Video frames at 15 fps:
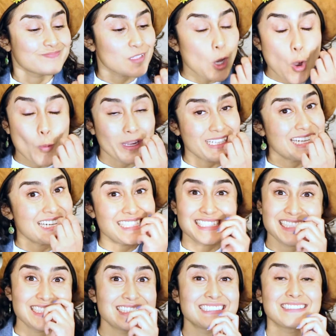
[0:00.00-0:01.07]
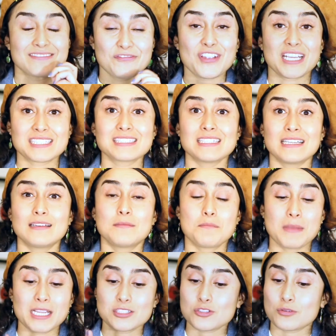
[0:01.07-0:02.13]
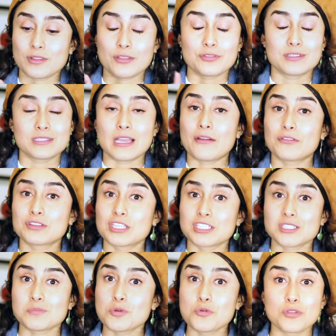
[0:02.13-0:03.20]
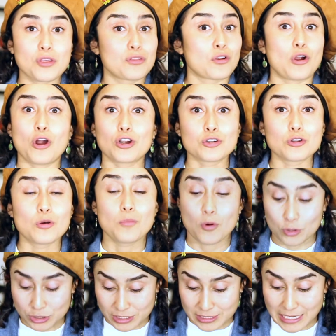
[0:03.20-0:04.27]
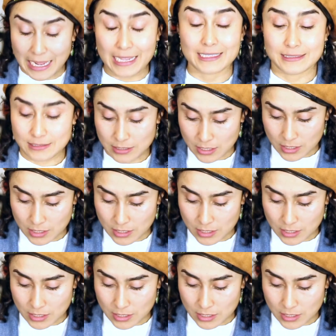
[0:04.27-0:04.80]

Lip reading: go in it and fix it. Make sure that everything's smooth and there are no more snags.